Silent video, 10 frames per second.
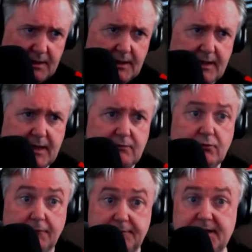
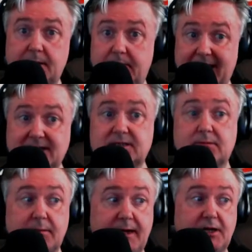Roughly the
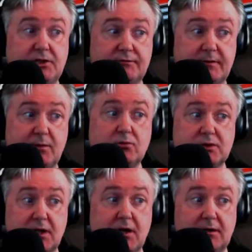maximum age of the
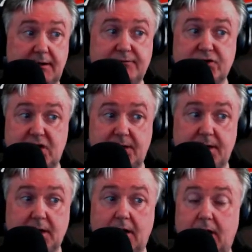most long-lived sheep
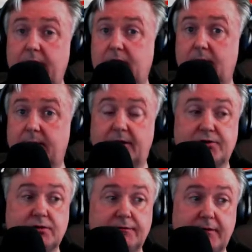on a
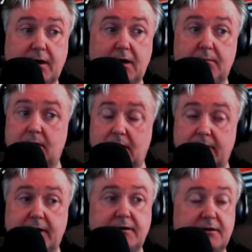commercial farm.
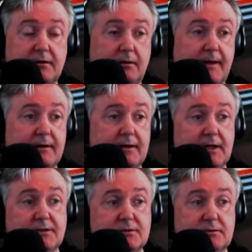Alright, didn't know that.
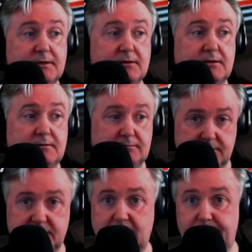So the
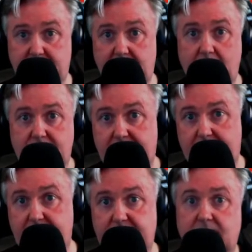sheep out
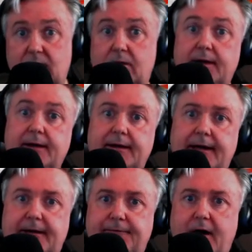there on the old
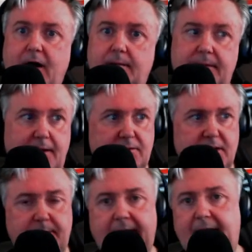farm, out
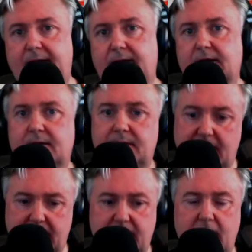the pen,
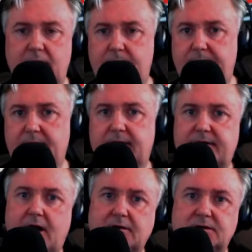getting rounded up by the
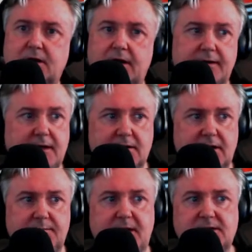dogs and all that,
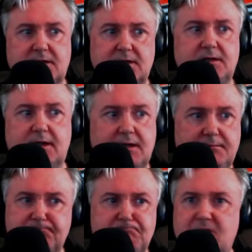they
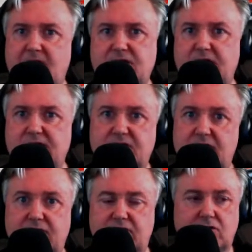basically 10 years and
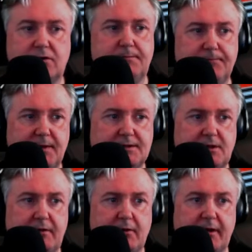they're done.
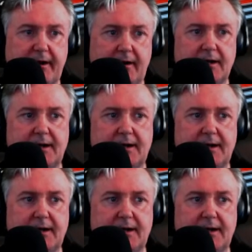They're out of there.